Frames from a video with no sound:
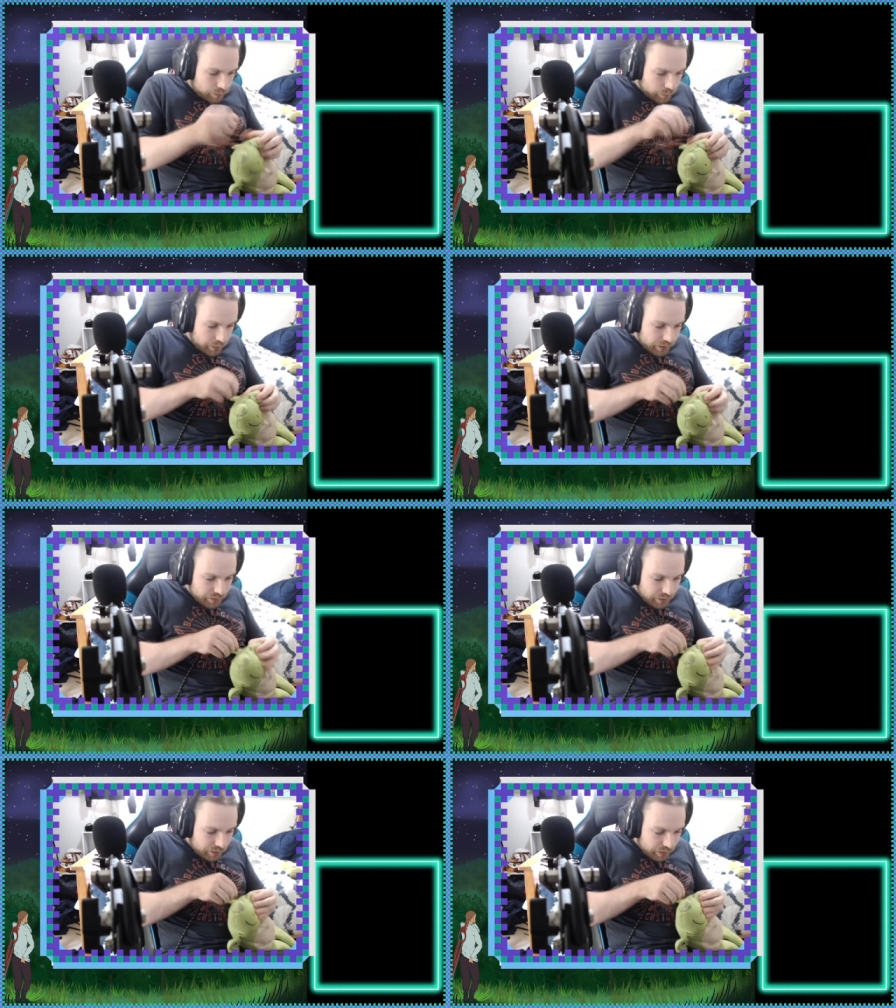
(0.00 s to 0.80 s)
We're
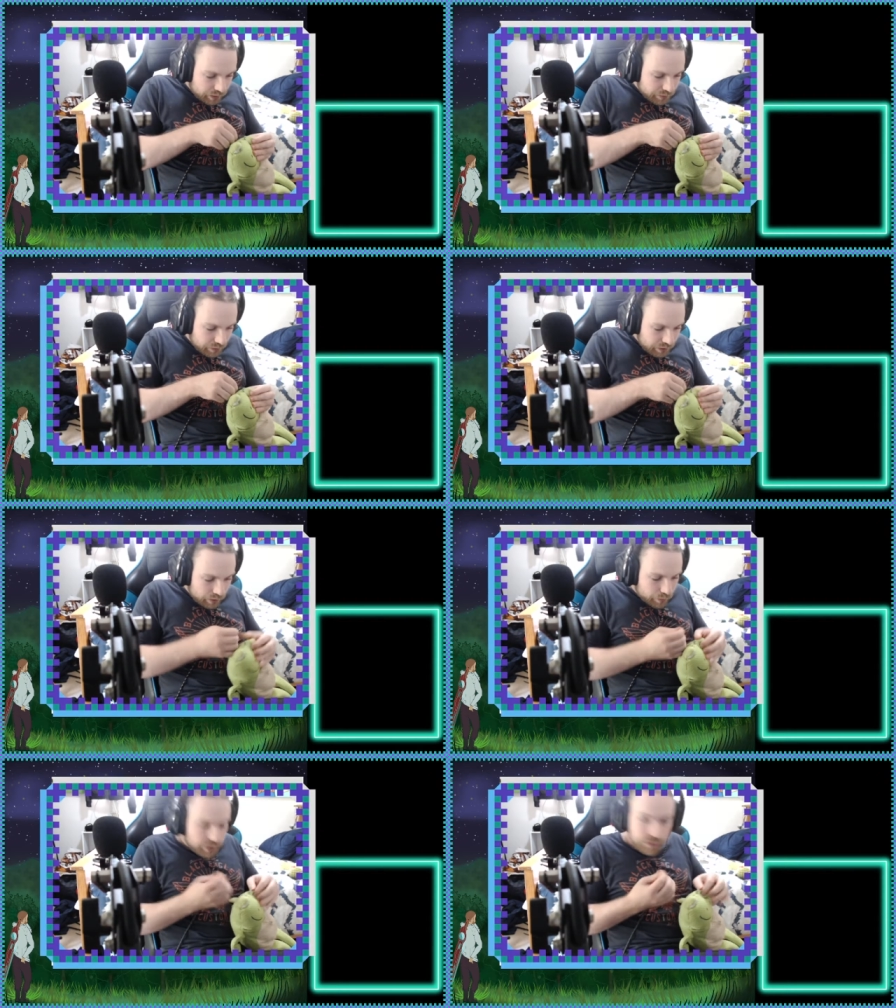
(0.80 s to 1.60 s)
about done there, so
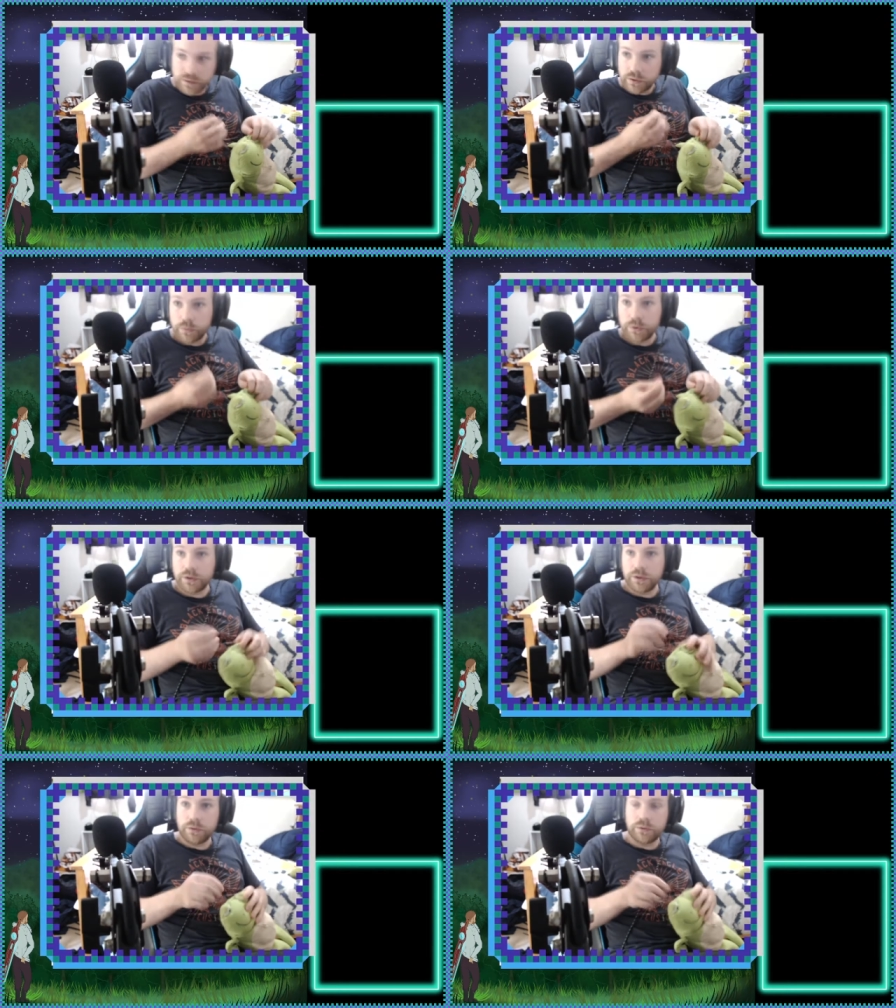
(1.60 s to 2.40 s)
now we can start
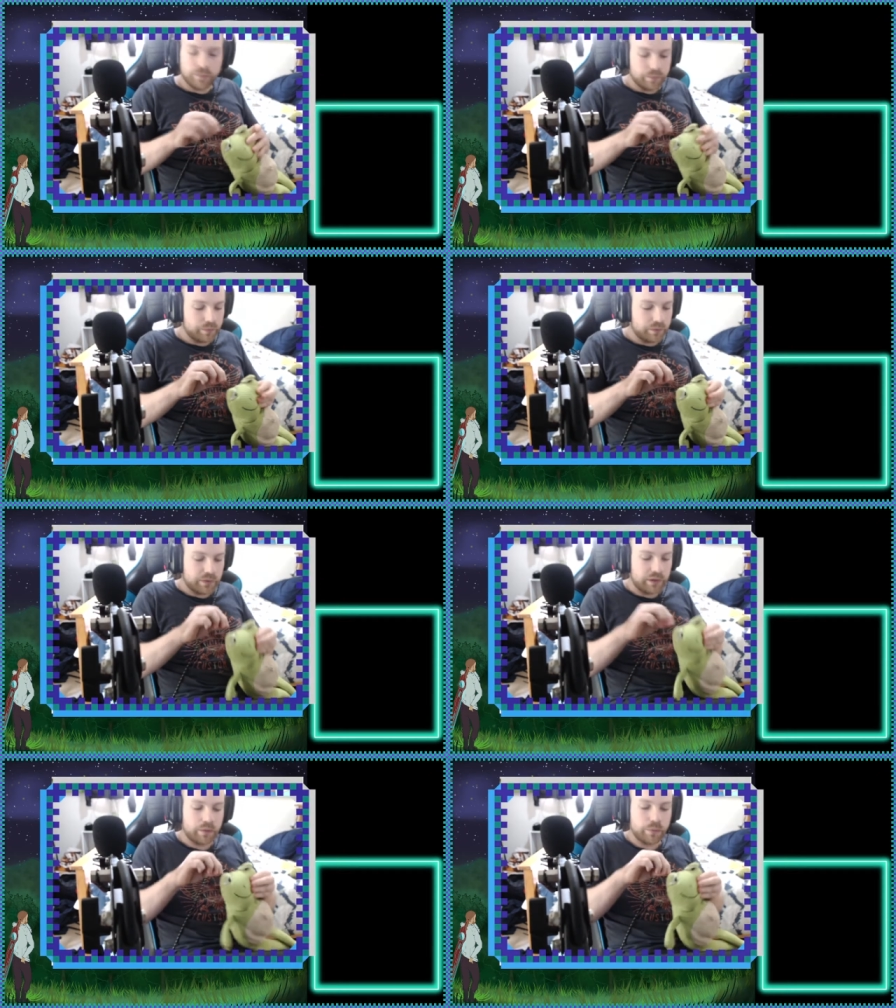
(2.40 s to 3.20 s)
working
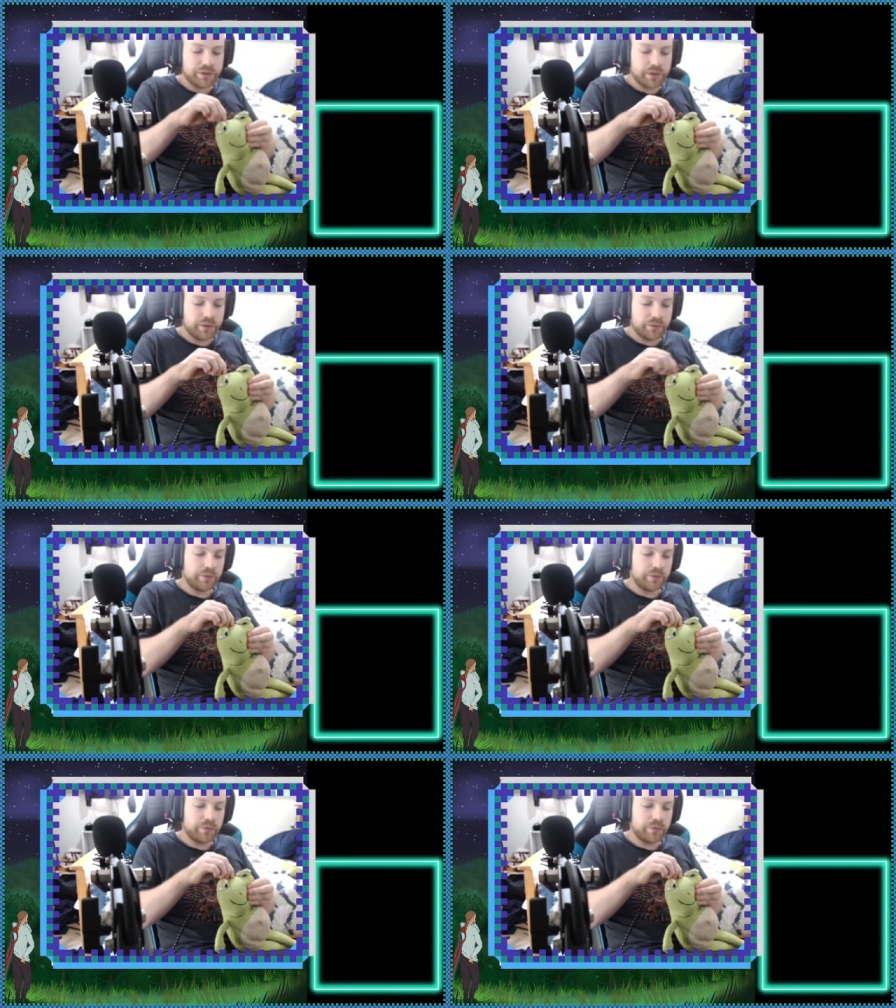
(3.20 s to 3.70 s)
now that we're done